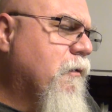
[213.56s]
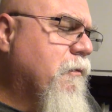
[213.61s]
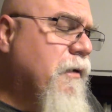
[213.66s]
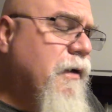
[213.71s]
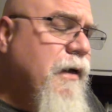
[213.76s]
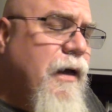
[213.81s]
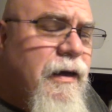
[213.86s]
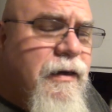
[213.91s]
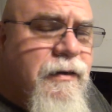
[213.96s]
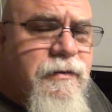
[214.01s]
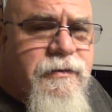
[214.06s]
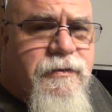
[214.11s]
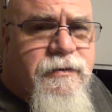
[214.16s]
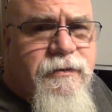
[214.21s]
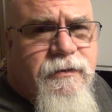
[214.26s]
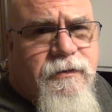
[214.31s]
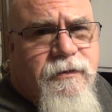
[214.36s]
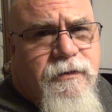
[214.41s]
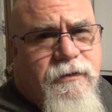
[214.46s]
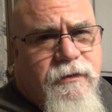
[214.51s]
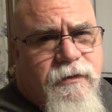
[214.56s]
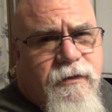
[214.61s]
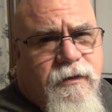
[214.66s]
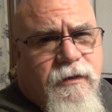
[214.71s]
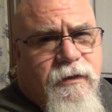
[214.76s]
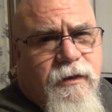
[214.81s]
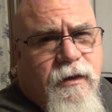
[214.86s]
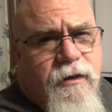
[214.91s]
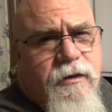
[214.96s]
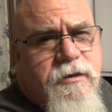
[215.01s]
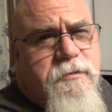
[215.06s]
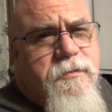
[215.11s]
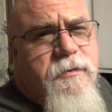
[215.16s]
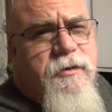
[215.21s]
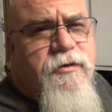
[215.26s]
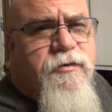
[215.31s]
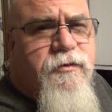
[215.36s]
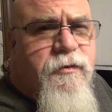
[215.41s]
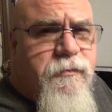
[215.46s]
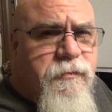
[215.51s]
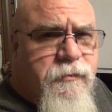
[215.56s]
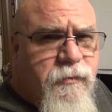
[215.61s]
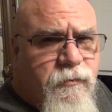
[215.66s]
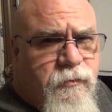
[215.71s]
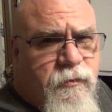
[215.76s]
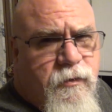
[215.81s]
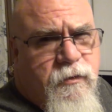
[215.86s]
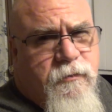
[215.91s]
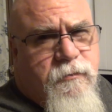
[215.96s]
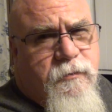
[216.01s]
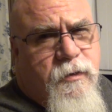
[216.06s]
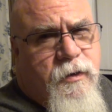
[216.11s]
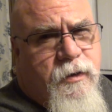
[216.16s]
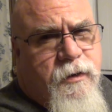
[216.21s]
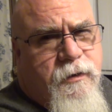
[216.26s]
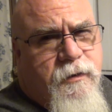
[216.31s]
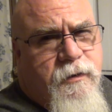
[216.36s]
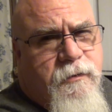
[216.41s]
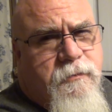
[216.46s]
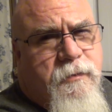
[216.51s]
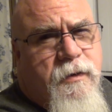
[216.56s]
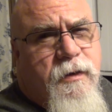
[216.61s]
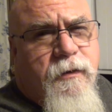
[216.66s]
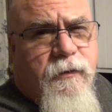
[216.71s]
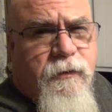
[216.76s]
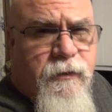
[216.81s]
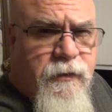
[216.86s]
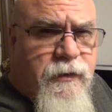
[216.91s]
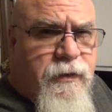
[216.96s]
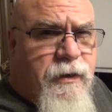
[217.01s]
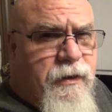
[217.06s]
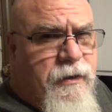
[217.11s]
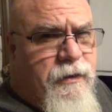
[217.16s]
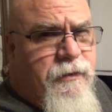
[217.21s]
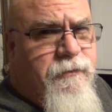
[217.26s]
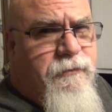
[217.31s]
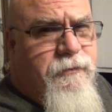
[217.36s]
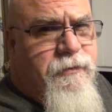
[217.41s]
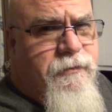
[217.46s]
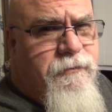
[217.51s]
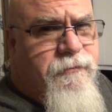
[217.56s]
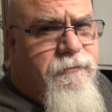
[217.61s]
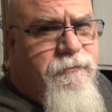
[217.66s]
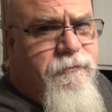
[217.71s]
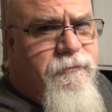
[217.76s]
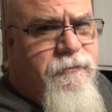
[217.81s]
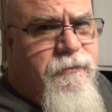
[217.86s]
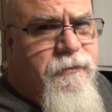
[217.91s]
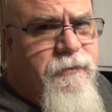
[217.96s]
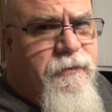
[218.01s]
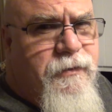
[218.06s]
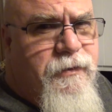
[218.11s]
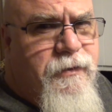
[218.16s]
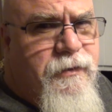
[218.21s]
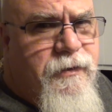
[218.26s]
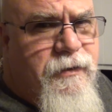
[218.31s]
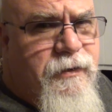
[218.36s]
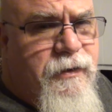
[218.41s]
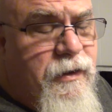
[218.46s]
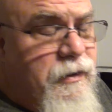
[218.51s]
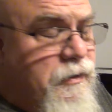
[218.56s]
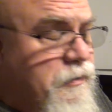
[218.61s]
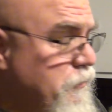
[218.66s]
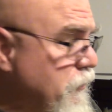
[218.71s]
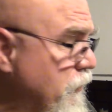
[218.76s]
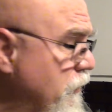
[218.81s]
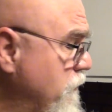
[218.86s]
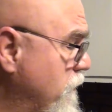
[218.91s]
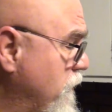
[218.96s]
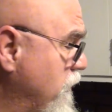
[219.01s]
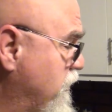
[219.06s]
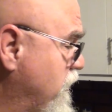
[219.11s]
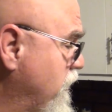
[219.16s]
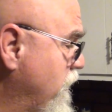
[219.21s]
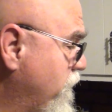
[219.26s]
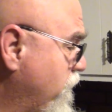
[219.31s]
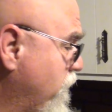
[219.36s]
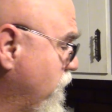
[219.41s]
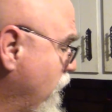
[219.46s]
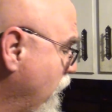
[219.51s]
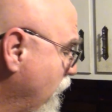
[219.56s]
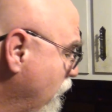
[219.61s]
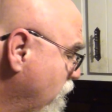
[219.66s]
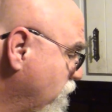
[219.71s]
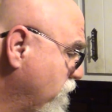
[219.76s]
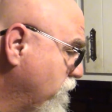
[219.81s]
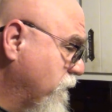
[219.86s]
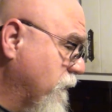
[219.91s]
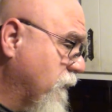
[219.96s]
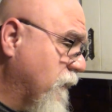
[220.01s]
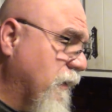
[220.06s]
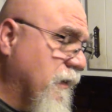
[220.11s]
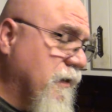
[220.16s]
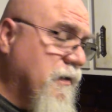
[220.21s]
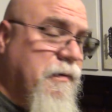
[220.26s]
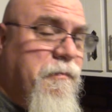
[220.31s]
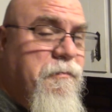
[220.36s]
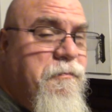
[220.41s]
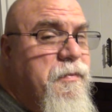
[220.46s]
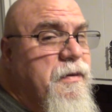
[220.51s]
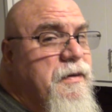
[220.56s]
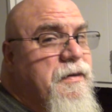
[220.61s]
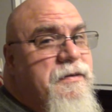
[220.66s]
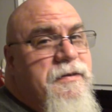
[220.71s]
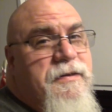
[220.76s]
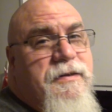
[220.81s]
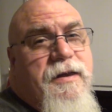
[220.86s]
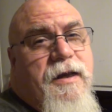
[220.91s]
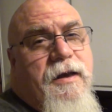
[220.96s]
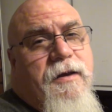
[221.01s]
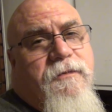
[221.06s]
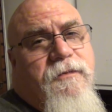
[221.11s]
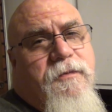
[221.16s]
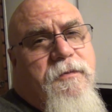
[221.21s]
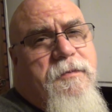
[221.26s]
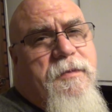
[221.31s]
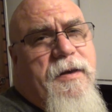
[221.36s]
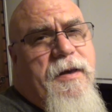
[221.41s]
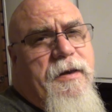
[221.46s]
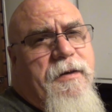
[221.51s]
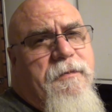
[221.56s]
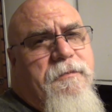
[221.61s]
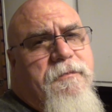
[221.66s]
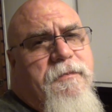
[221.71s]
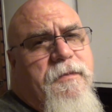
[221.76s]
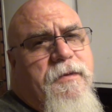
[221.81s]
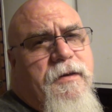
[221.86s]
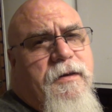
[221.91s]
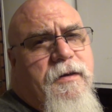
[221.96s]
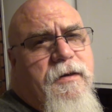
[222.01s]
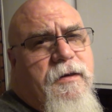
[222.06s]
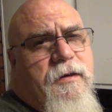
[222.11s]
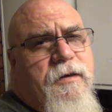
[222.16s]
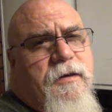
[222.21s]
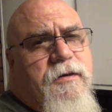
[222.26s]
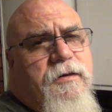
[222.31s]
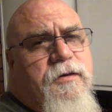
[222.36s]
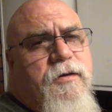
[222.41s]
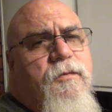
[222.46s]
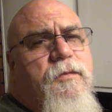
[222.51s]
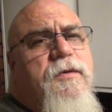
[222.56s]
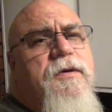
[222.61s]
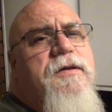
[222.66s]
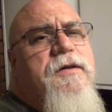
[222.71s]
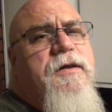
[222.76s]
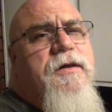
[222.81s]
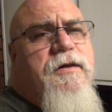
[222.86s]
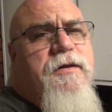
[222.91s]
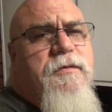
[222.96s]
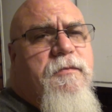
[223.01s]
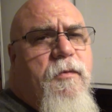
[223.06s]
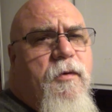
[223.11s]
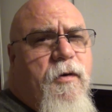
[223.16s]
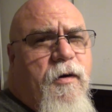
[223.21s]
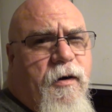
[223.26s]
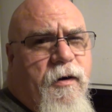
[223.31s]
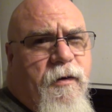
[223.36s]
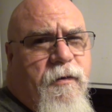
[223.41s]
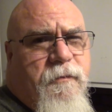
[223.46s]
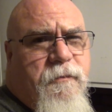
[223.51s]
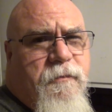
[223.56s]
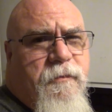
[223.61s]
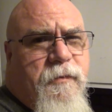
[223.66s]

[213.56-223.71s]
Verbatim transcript: But guys, there's my trip to Walmart in the middle of the night. That's pretty much it for now. It's a busy day for me. So we'll see you tomorrow.